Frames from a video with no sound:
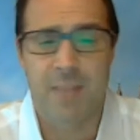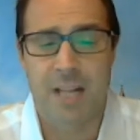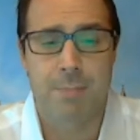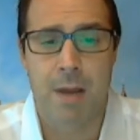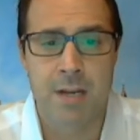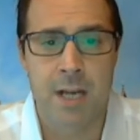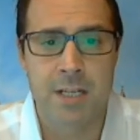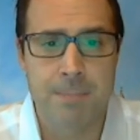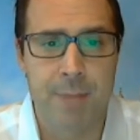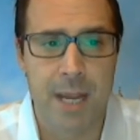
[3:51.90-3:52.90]
that's about
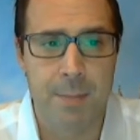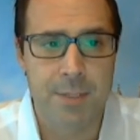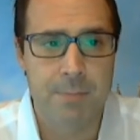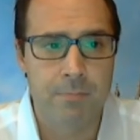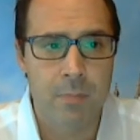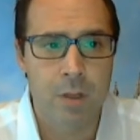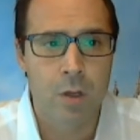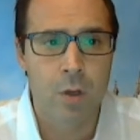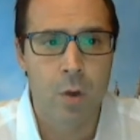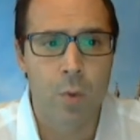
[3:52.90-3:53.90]
19 bips,
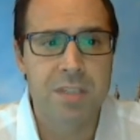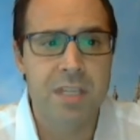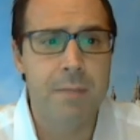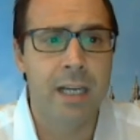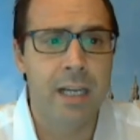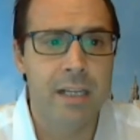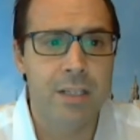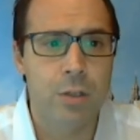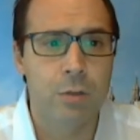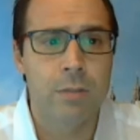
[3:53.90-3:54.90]
with seemingly
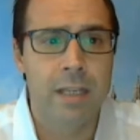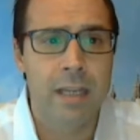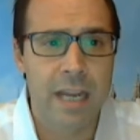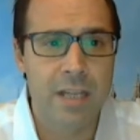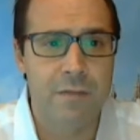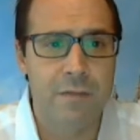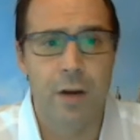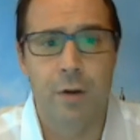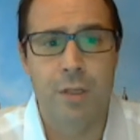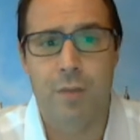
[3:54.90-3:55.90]
little
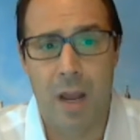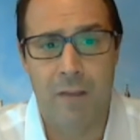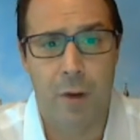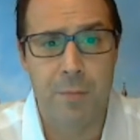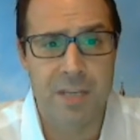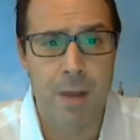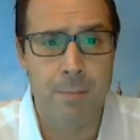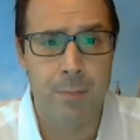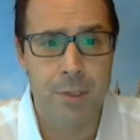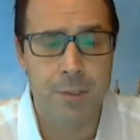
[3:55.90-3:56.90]
interference from FOMC
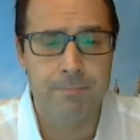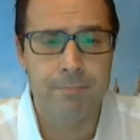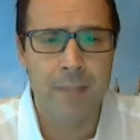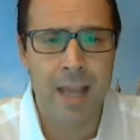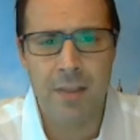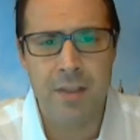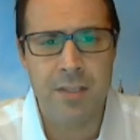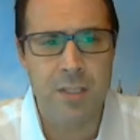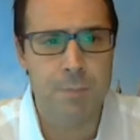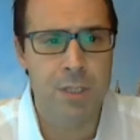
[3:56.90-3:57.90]
members. And I think
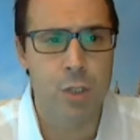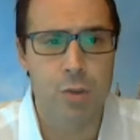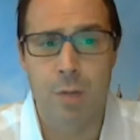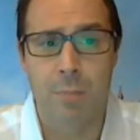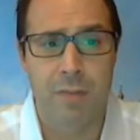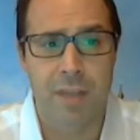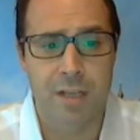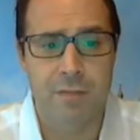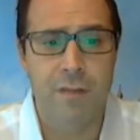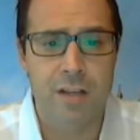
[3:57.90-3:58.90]
this has been due to a number of
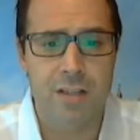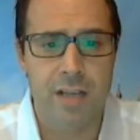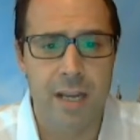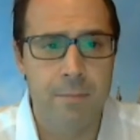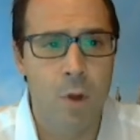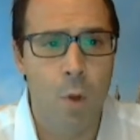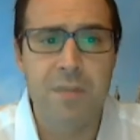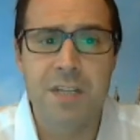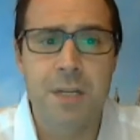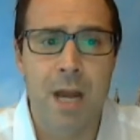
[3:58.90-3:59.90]
things. Firstly,
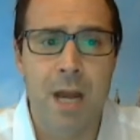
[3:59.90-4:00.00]
we've seen a